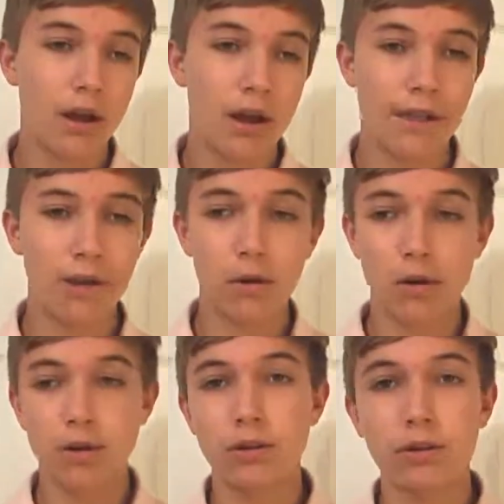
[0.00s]
and then I'm
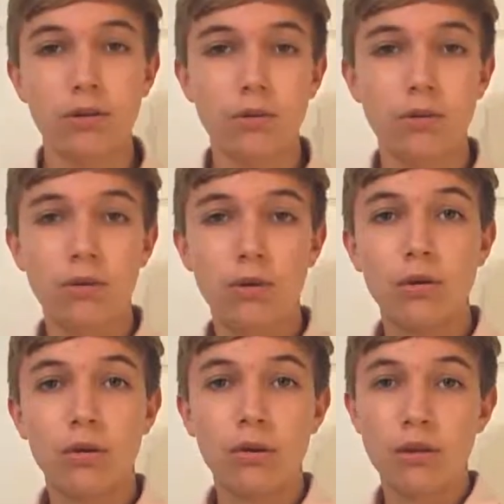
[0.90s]
going to do
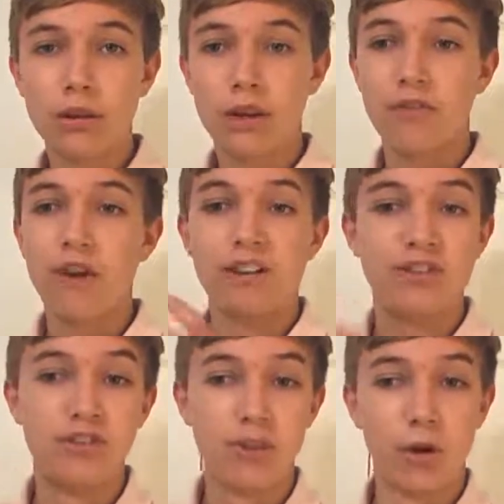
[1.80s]
the stuff I
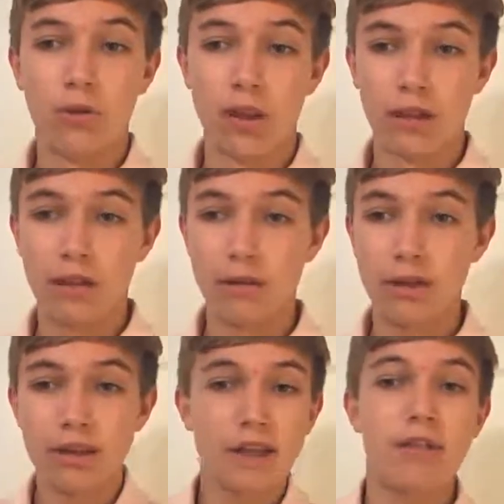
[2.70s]
don't like. I'm
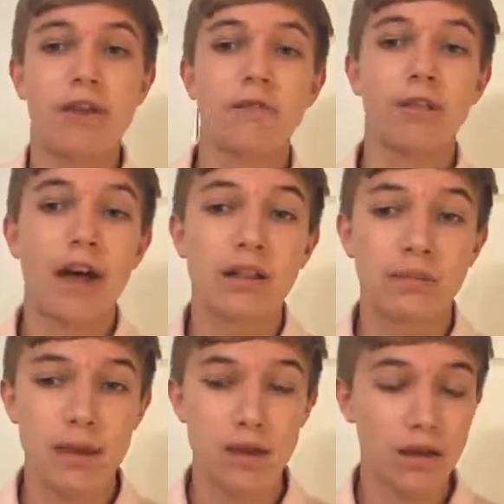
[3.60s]
going to save that for last
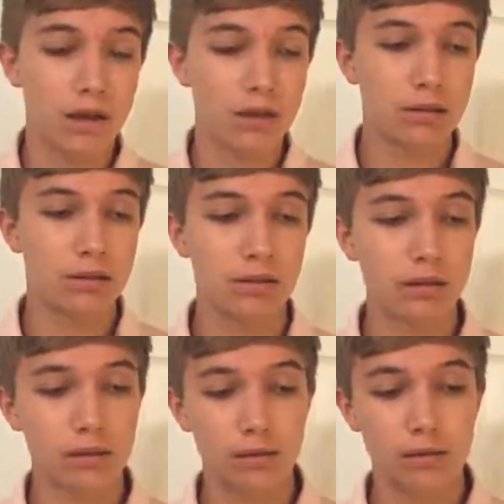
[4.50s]

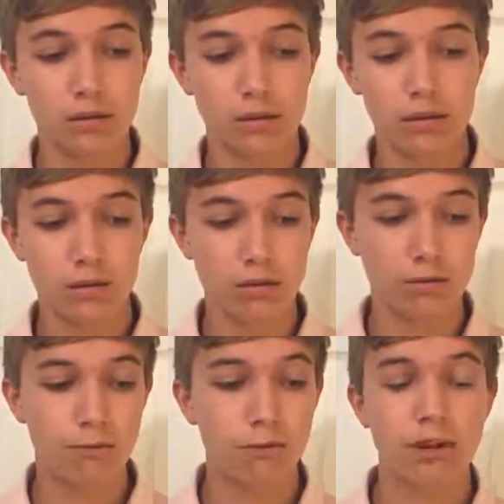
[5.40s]
because
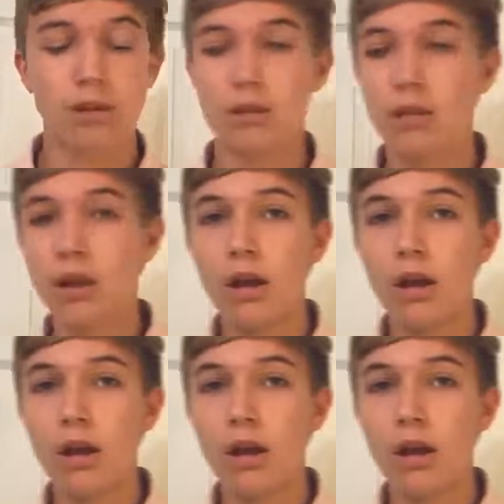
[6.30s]
reasons.